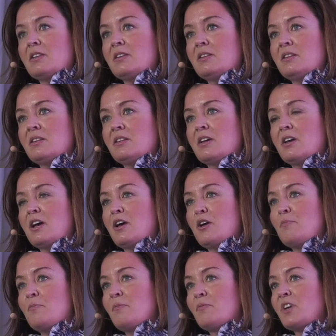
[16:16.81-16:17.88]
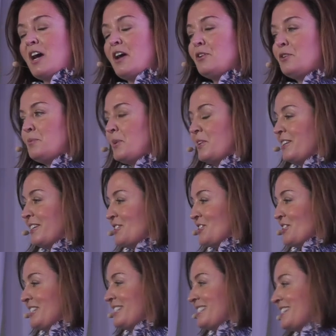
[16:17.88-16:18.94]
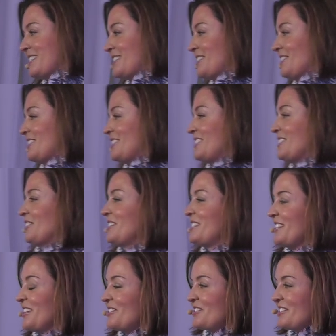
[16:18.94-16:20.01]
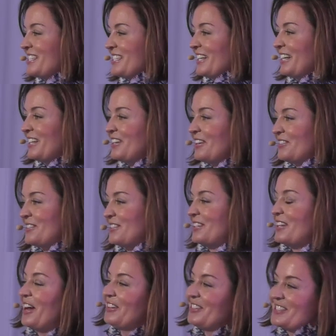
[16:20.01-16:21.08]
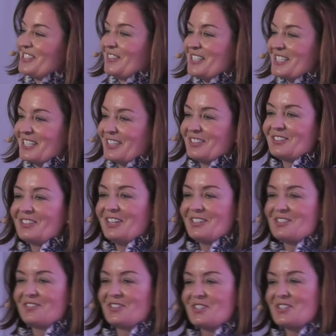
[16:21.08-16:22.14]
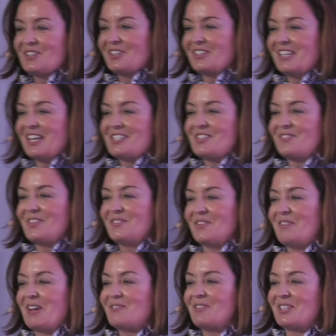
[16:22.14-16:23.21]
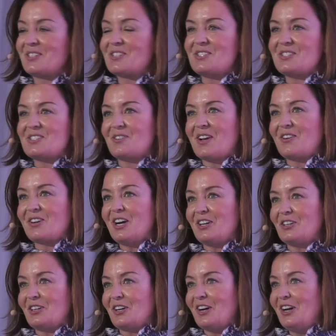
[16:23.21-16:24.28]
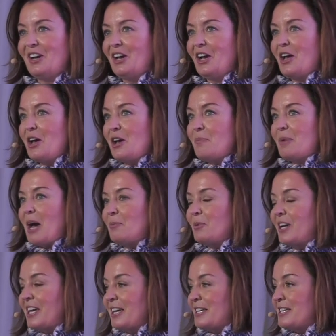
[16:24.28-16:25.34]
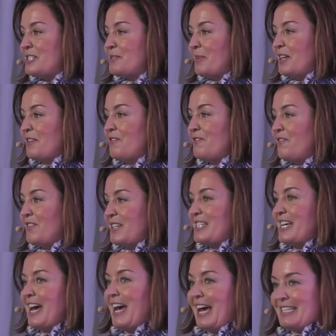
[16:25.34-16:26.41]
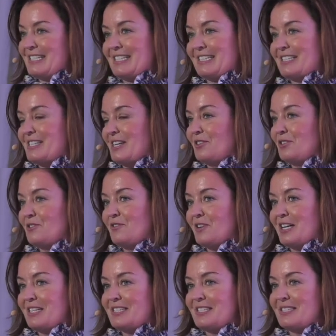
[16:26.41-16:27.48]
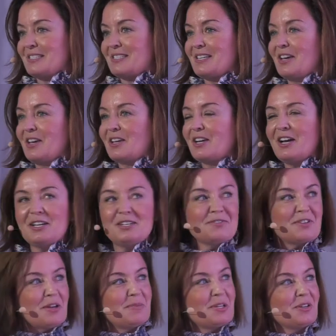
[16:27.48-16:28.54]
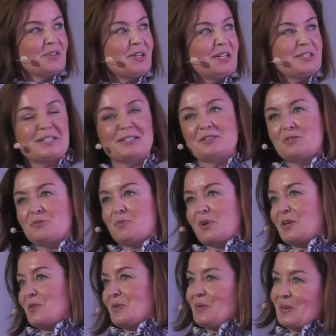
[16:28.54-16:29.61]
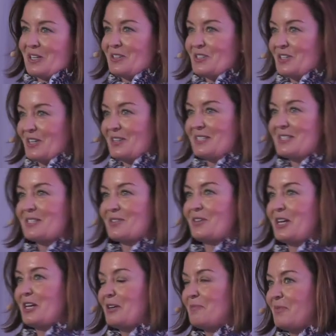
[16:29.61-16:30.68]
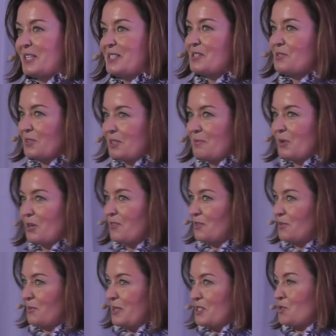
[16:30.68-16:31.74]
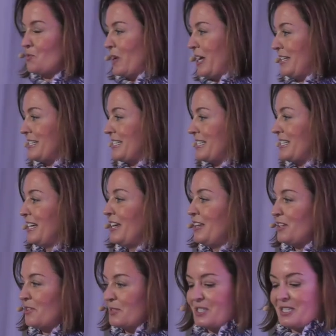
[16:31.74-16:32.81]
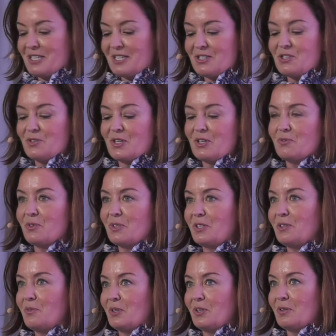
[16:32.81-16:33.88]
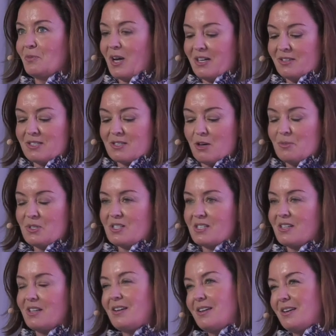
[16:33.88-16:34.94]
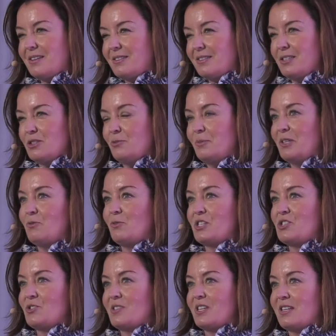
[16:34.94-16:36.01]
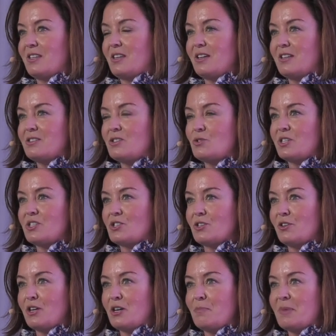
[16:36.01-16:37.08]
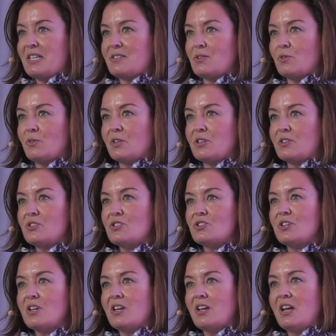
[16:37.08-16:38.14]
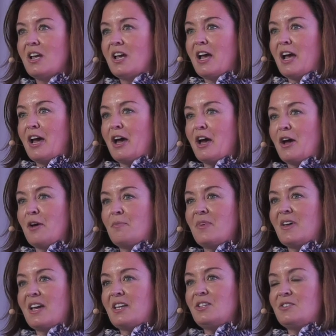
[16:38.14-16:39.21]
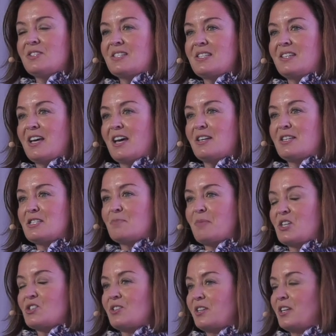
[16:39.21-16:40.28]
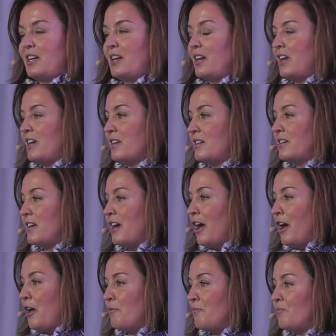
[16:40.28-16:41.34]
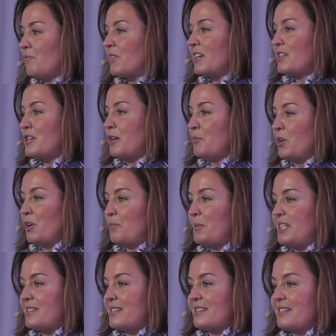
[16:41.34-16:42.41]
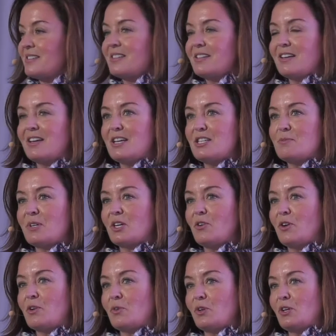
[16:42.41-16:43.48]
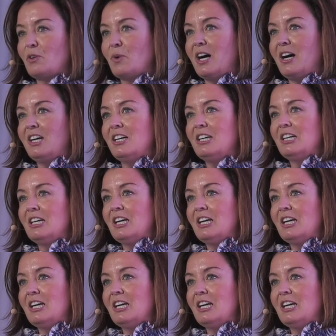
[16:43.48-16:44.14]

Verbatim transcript: oh, um, color predictions. So this is always interesting. I know that color is always a little controversial. Lots of people make predictions around color. Paprika has been a fantastic seller for us. It's kind of coming across a little brighter orange on this screen, but it's really more of a rich rust that we're seeing doing really, really well. It's almost a little bit richer than the traditional Hermes orange. Um, and you see that especially in um, contemporary pieces, has been going really well.